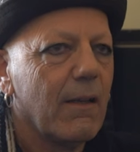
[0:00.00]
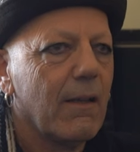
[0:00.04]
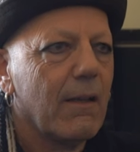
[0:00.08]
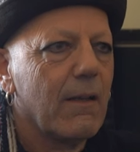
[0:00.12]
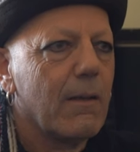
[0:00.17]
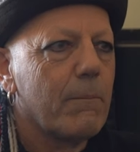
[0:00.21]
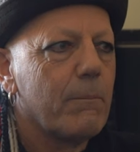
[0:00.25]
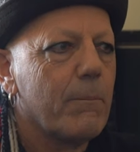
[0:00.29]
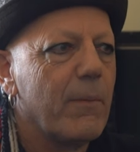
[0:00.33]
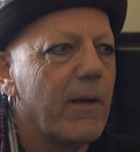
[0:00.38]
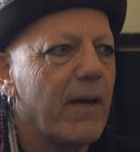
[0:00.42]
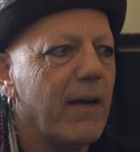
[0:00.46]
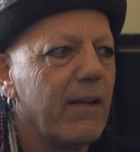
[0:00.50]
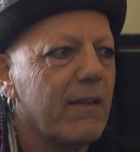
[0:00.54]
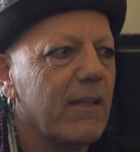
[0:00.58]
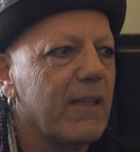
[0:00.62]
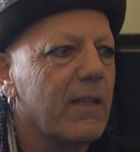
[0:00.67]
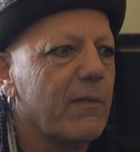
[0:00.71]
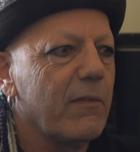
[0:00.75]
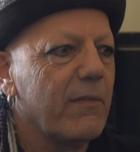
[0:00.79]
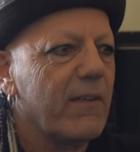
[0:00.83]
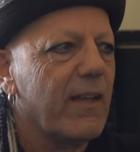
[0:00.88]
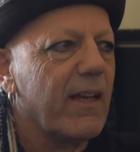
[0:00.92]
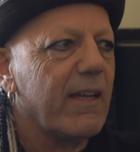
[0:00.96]
But
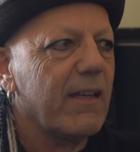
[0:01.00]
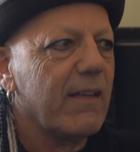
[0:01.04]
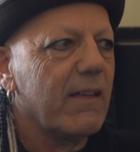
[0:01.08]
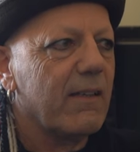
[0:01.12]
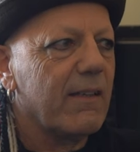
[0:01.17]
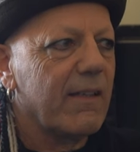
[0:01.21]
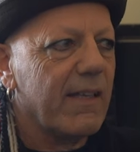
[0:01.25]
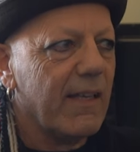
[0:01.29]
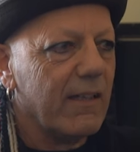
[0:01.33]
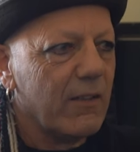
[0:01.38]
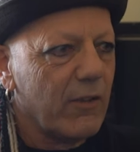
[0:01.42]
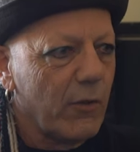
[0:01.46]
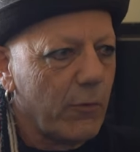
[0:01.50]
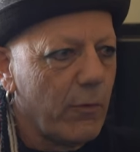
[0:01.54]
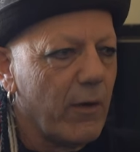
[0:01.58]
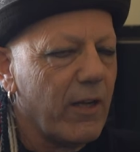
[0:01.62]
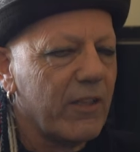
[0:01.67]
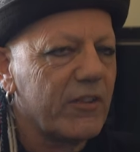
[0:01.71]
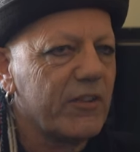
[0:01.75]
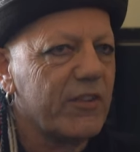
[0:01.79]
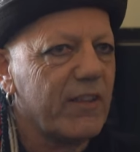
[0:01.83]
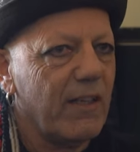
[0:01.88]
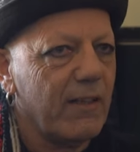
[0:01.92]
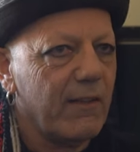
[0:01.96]
if they get
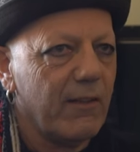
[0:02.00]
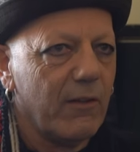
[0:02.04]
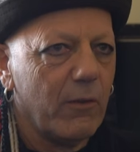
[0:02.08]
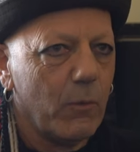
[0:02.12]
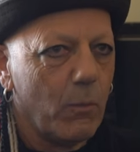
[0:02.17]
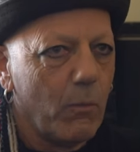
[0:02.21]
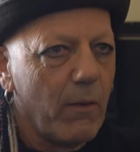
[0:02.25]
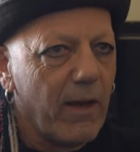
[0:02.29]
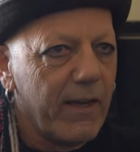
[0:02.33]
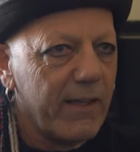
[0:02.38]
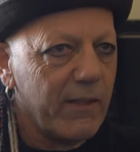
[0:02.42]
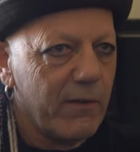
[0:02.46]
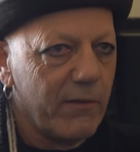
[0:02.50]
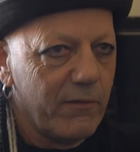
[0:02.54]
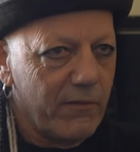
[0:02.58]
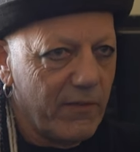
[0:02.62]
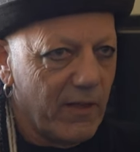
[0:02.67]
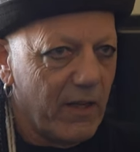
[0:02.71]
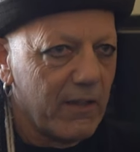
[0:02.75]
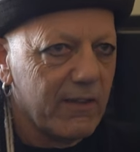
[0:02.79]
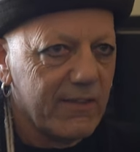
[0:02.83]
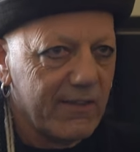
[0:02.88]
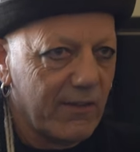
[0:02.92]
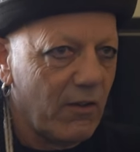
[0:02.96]
crushed under the weight of
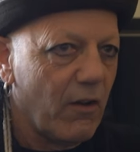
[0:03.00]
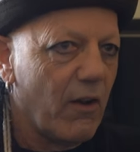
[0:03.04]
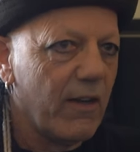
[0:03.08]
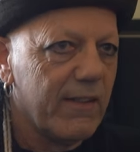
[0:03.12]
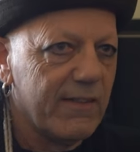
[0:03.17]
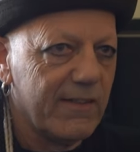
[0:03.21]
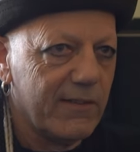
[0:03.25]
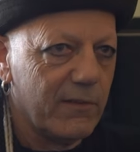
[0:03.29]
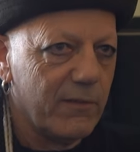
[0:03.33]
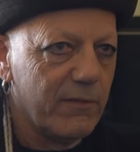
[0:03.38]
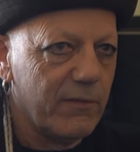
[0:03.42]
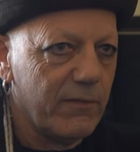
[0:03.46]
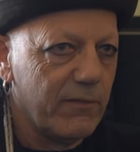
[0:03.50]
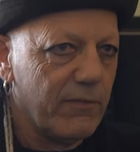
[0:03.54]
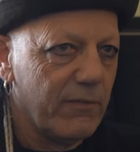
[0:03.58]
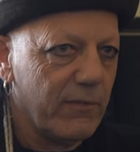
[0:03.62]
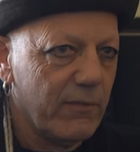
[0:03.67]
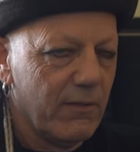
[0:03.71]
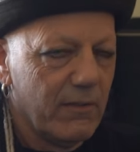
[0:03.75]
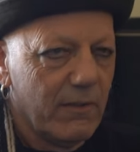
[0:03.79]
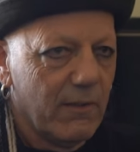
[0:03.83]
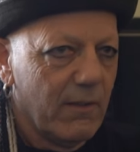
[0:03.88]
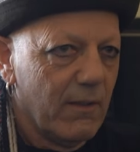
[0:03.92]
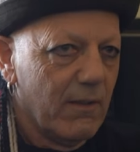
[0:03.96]
those kinds of
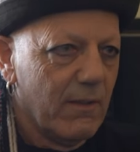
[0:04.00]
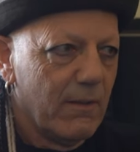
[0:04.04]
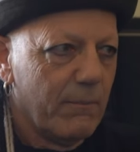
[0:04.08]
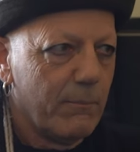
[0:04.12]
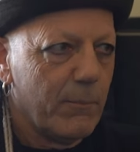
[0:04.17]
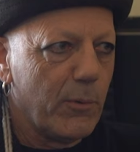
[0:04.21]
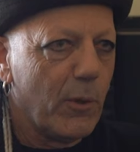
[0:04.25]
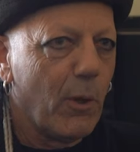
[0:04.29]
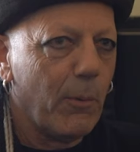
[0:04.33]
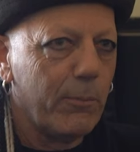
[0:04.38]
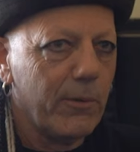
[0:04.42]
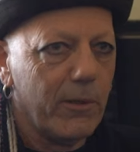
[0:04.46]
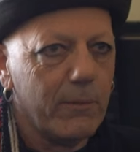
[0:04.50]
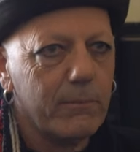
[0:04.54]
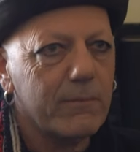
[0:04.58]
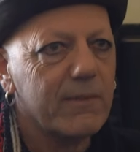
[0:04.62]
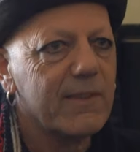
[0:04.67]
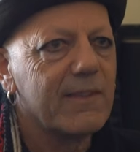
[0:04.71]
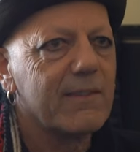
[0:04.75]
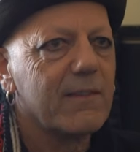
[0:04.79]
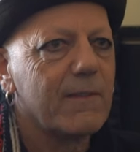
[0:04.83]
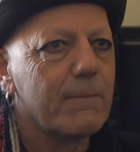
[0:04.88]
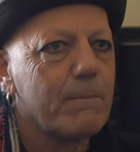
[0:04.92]
problems,